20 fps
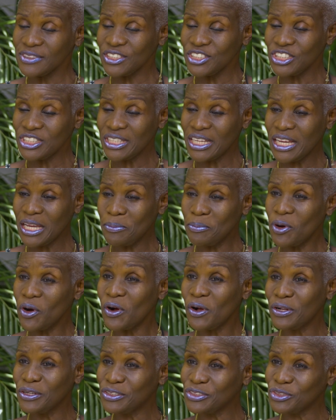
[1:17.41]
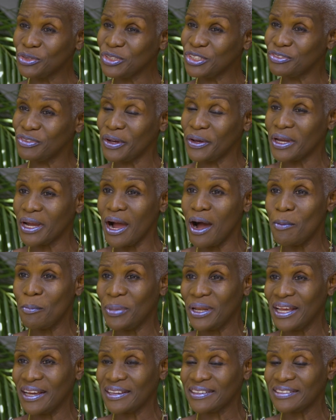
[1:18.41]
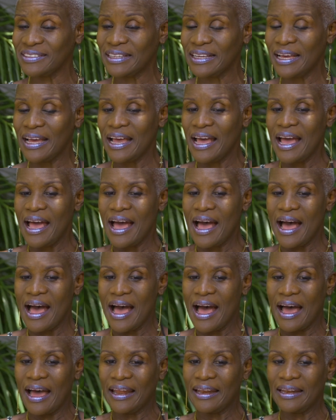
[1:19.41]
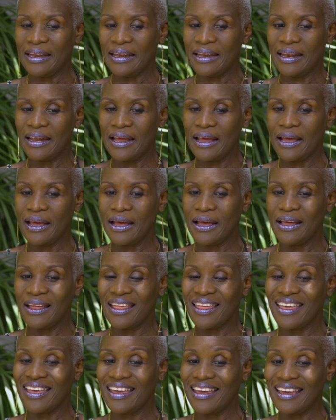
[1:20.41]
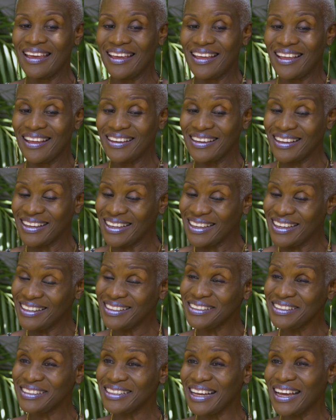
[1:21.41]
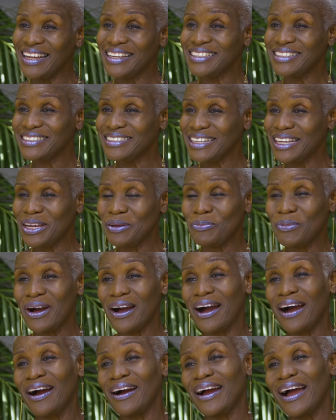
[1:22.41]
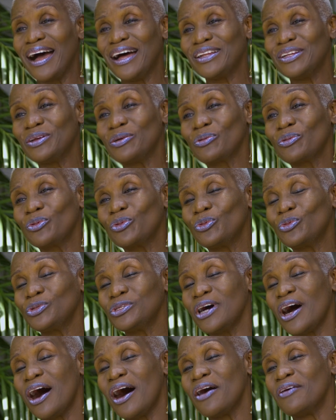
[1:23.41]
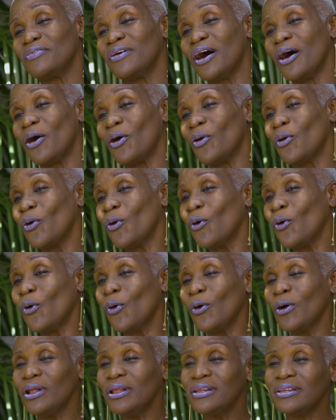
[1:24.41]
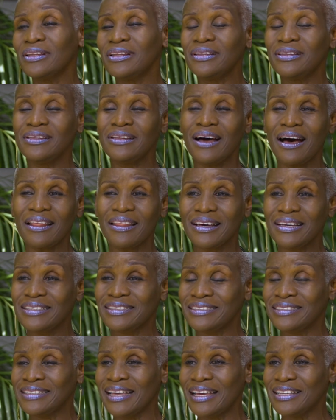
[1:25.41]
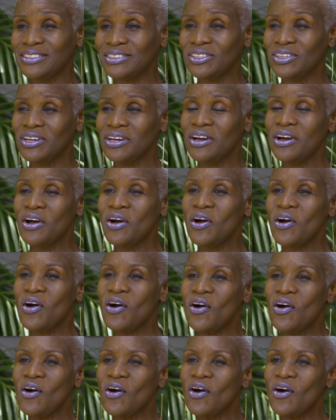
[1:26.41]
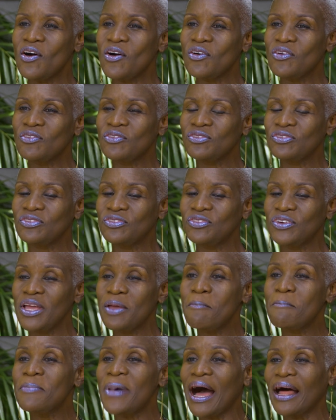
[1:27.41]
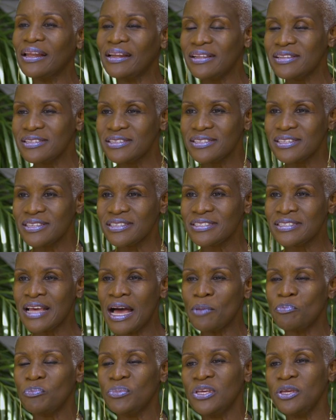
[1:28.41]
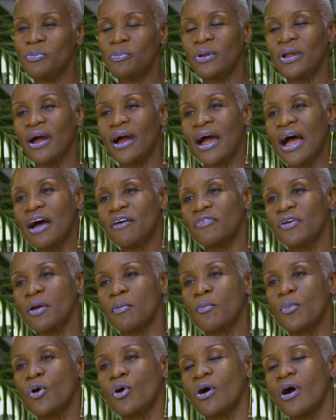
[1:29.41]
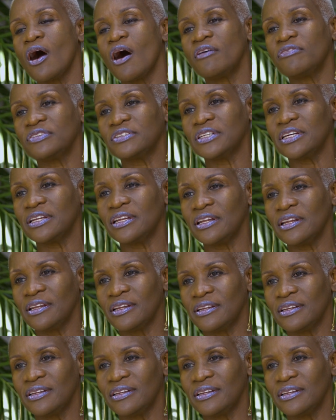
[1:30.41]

Shame also is very complex. And guilt and shame are at the root of a whole nother set of imbalances that people are having more often